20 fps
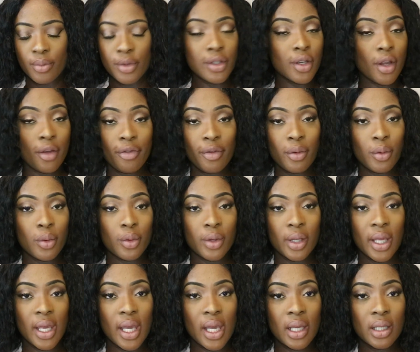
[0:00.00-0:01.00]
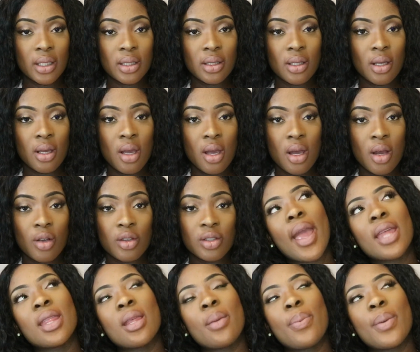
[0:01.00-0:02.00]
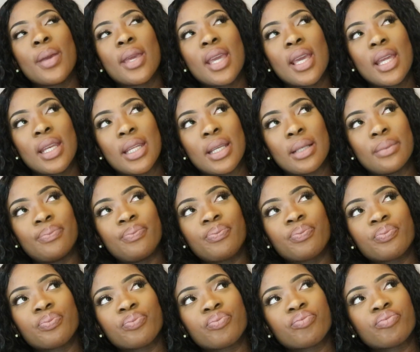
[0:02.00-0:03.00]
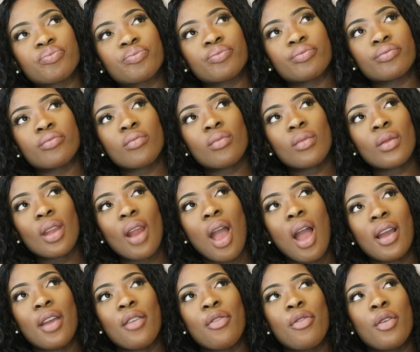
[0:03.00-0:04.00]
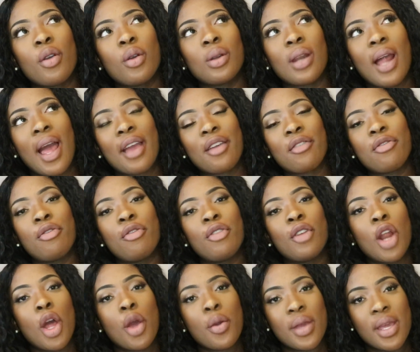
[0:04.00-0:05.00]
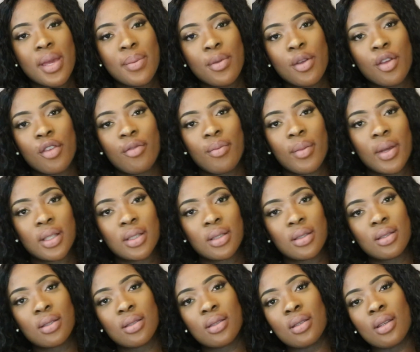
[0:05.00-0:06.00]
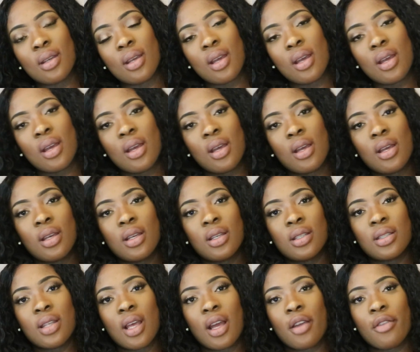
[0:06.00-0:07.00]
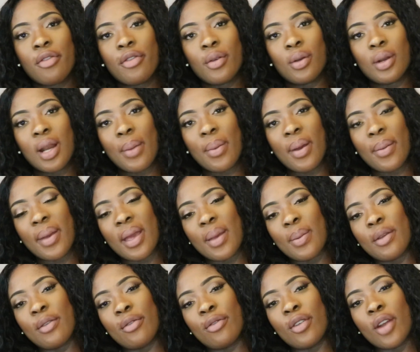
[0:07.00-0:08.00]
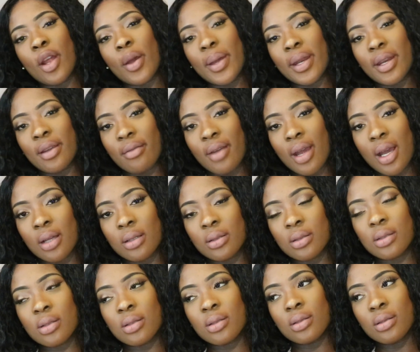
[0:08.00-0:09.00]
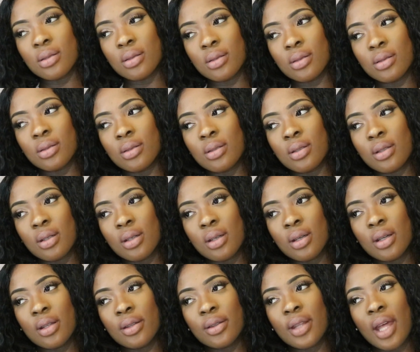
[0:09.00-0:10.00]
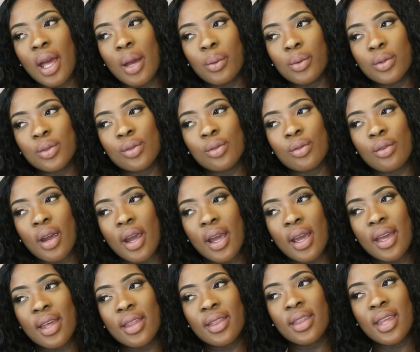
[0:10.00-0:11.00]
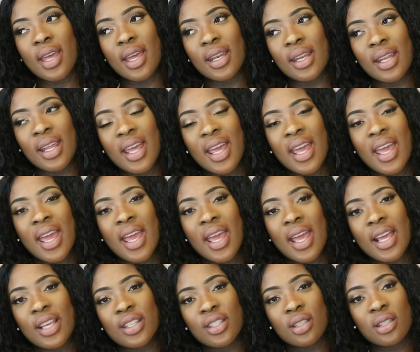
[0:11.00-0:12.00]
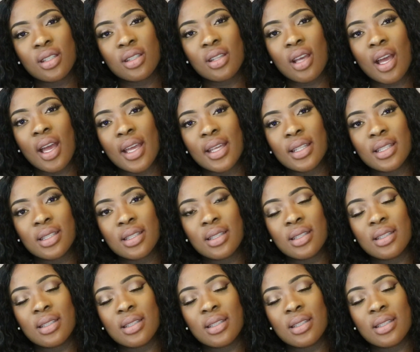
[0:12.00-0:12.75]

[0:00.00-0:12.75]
you don't feel all the kicks. In the beginning, I could feel, like, floaty movements. So I could feel like my baby floating around. That was alright, and then it just started,